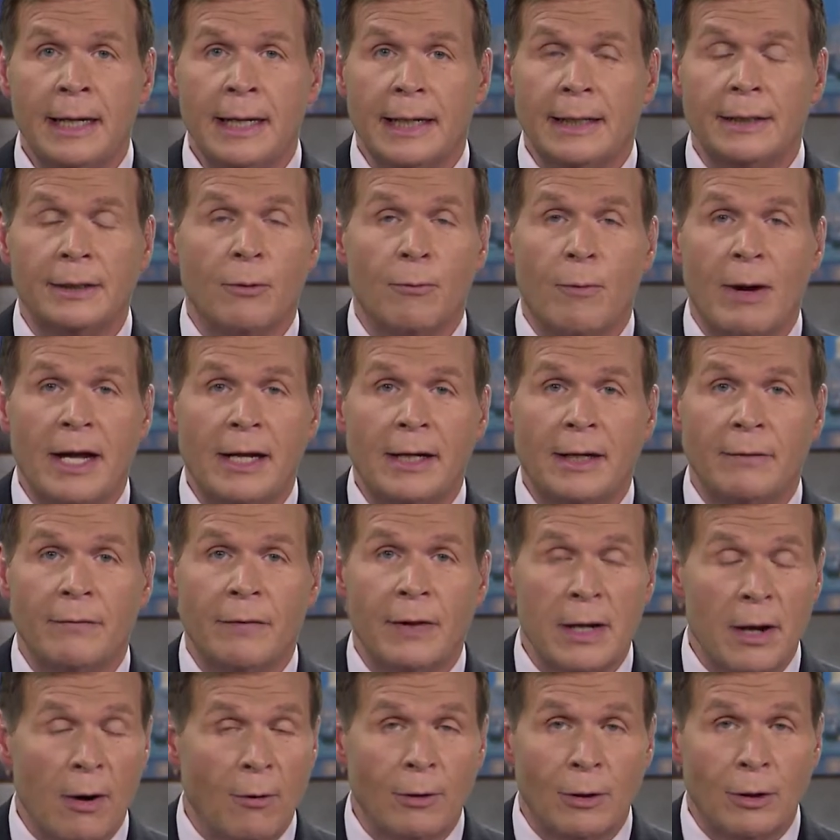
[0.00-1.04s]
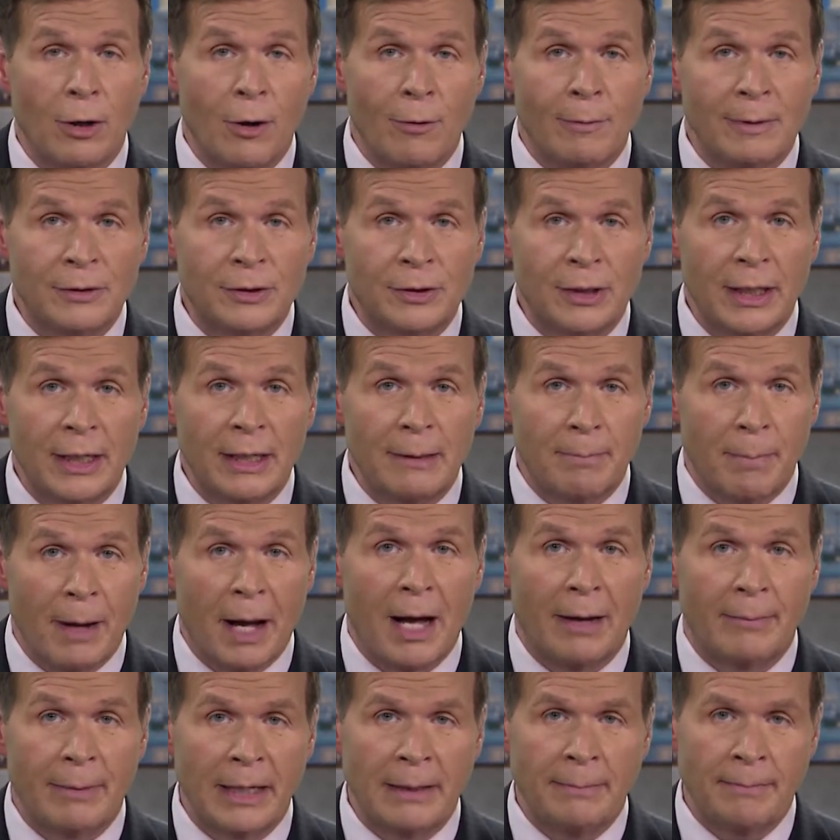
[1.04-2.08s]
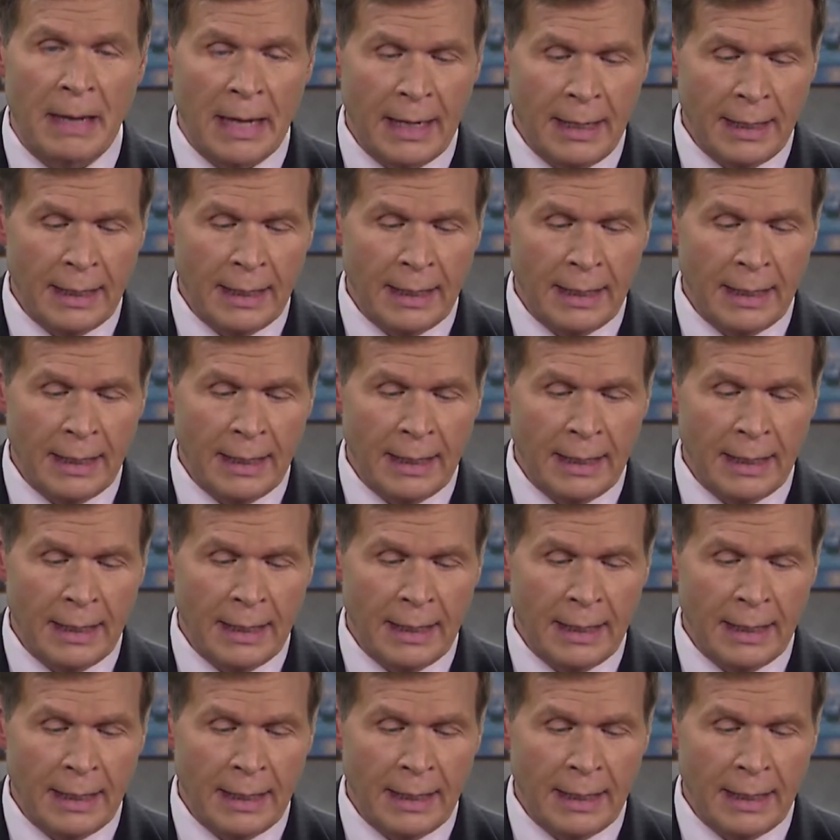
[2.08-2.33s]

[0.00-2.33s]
in the wake of the Oklahoma City bombing?